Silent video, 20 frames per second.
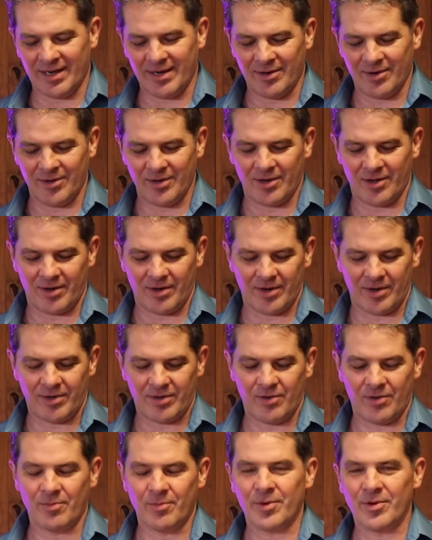I know y'all are at
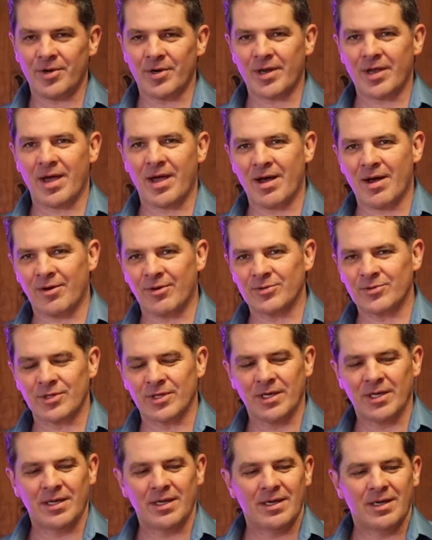home on your couch.
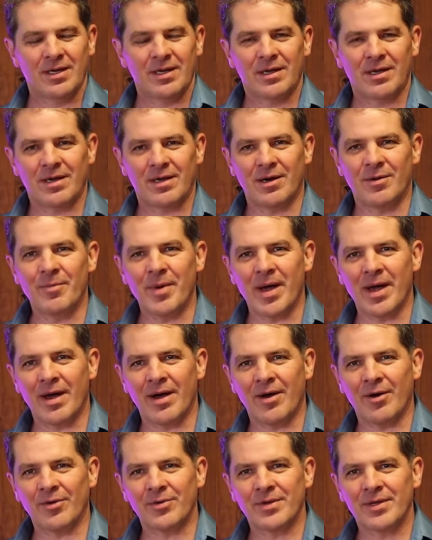Come
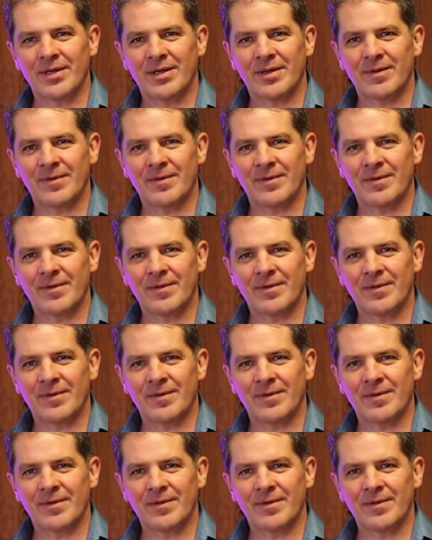out.